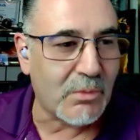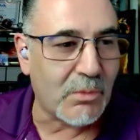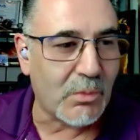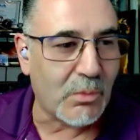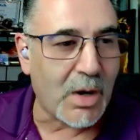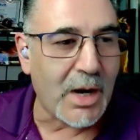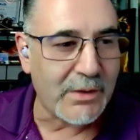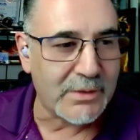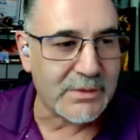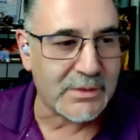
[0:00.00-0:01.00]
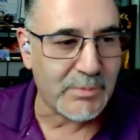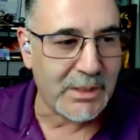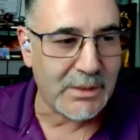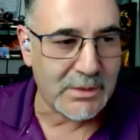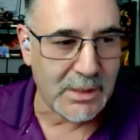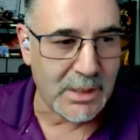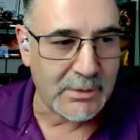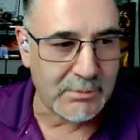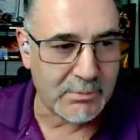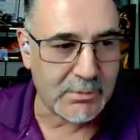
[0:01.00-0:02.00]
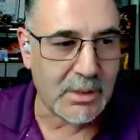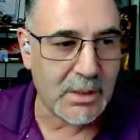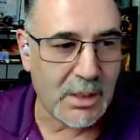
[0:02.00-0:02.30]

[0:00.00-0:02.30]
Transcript: why this is being done,